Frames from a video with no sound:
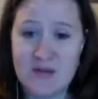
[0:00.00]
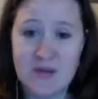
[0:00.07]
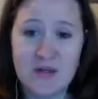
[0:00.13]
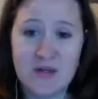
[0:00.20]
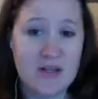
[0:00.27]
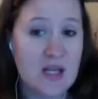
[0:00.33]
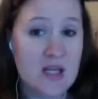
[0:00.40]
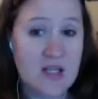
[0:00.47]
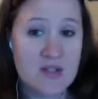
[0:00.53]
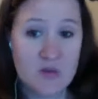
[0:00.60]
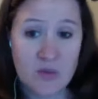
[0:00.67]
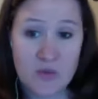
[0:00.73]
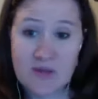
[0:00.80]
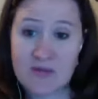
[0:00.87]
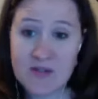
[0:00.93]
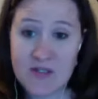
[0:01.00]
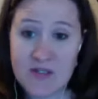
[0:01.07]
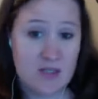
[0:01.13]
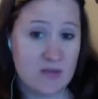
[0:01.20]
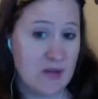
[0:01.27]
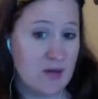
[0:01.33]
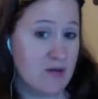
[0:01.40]
amazing. Well, so we've
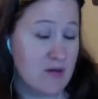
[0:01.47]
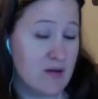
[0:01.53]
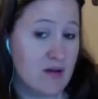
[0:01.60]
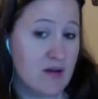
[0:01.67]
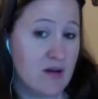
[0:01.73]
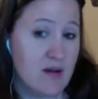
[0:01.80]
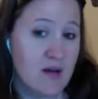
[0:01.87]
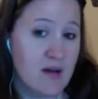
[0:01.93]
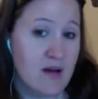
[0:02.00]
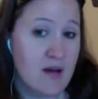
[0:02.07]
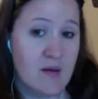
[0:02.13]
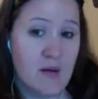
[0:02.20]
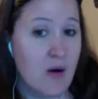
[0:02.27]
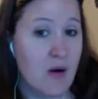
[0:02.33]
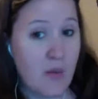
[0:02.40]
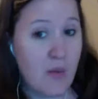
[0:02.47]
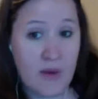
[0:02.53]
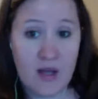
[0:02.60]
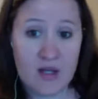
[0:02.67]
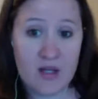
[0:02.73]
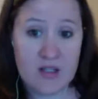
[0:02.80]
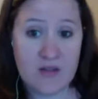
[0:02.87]
talked about. Oh
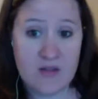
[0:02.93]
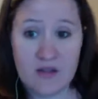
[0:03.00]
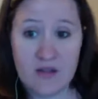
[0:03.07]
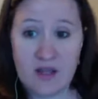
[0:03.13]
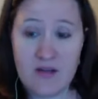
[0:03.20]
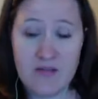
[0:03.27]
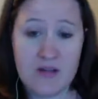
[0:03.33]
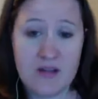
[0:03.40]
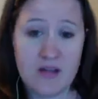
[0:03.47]
my gosh, I feel